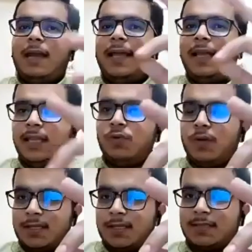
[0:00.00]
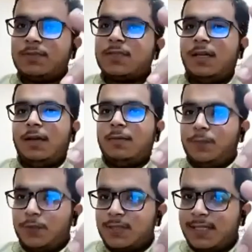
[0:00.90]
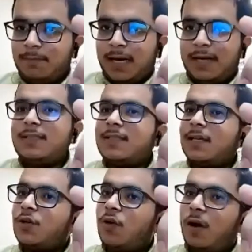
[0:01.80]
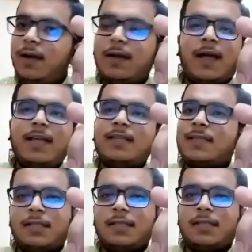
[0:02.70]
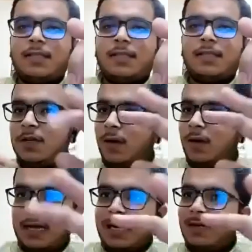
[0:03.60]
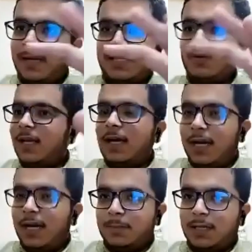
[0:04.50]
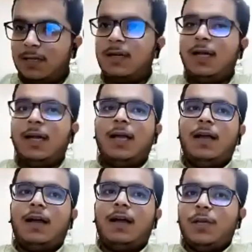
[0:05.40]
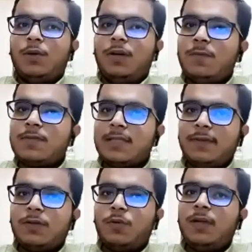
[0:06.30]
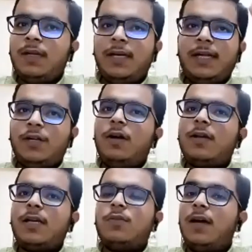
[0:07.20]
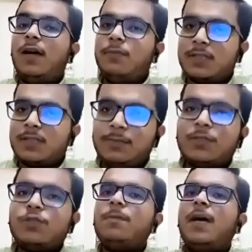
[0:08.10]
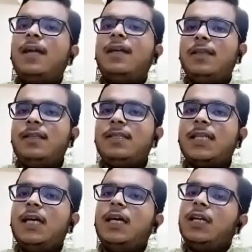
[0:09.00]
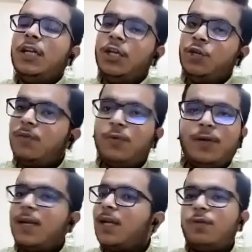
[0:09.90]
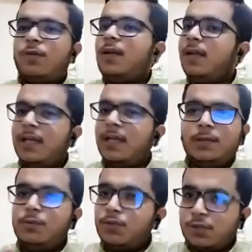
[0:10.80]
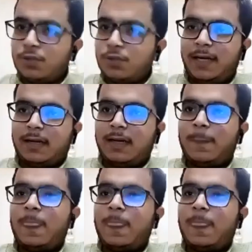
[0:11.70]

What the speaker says: unlike Hindu customs, Muslim marriage is a contrast, it is a contract based on nikahnama. A uniform civil code need not require Muslims to abandon this, nor would it require Hindus to adopt it.